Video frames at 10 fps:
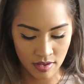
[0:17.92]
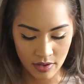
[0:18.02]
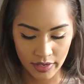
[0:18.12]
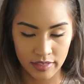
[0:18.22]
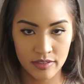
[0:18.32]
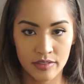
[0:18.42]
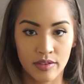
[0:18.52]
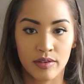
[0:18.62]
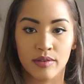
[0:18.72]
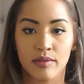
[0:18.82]
Okay,
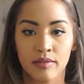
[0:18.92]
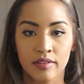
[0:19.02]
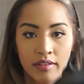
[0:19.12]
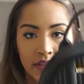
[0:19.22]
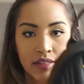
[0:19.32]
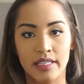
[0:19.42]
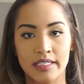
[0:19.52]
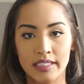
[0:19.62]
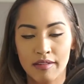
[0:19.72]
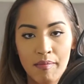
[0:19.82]
so this
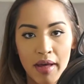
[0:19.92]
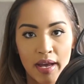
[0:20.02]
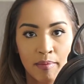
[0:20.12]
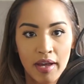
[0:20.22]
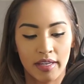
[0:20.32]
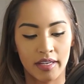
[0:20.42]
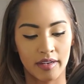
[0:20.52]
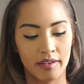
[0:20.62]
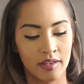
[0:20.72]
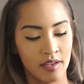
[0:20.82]
is the backpack
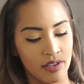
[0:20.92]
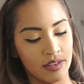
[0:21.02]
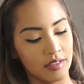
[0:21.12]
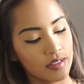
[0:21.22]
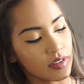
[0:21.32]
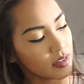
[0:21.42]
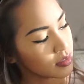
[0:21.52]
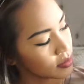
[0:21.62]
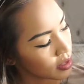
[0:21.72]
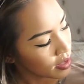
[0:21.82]
here.
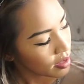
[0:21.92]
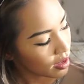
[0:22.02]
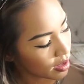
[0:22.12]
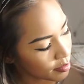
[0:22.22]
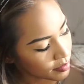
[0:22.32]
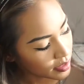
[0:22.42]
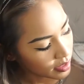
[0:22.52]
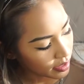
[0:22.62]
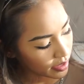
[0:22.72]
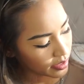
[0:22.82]
So,
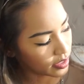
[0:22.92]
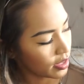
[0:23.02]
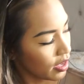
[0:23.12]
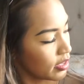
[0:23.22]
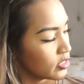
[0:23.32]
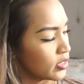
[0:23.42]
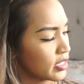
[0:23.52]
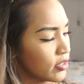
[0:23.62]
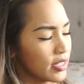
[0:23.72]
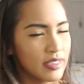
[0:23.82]
as you can
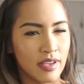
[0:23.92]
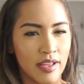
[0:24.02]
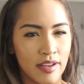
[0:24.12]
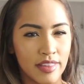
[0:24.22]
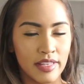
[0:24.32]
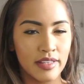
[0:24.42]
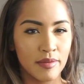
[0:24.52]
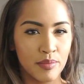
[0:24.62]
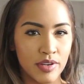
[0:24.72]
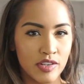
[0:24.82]
tell, it's kind of, I'm
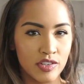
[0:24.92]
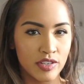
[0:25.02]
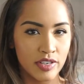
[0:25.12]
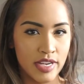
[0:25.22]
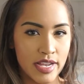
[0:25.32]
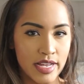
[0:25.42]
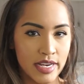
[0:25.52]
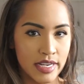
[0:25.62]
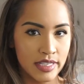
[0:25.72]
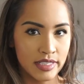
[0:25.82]
pretty sure it
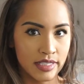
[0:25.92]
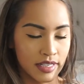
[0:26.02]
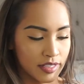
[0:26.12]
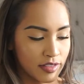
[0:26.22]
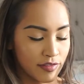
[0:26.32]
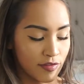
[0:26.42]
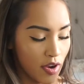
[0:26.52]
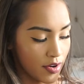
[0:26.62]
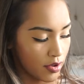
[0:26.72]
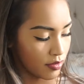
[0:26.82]
is a
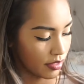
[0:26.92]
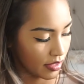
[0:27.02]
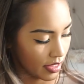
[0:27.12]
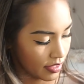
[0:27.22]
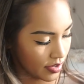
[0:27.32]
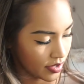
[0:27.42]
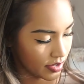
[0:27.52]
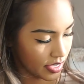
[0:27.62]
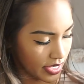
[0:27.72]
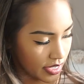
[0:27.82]
soprano leather,
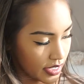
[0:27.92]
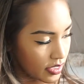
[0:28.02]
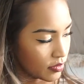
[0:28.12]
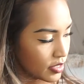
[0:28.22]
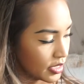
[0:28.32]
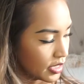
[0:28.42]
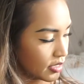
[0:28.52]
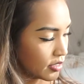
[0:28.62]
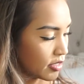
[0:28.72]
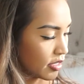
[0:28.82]
and it is really
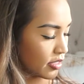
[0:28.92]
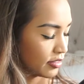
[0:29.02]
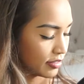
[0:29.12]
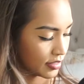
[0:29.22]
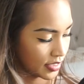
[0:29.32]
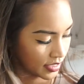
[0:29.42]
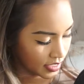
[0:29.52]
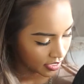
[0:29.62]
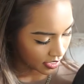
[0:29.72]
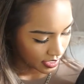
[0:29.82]
soft.
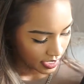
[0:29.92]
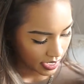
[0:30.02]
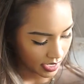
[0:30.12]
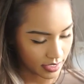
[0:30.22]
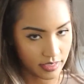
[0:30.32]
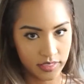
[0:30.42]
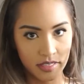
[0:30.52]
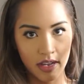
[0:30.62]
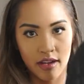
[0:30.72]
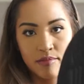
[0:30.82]
And
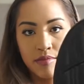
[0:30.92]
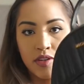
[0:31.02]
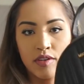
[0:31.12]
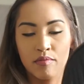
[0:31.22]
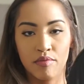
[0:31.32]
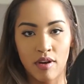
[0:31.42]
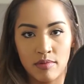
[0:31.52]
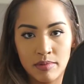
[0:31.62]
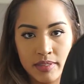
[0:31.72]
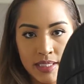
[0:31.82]
you can
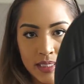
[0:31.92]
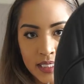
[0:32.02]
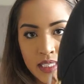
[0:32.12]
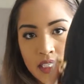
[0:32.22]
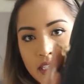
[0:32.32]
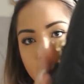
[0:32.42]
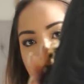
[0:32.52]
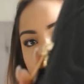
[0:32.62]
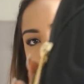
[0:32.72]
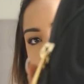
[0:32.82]
probably see here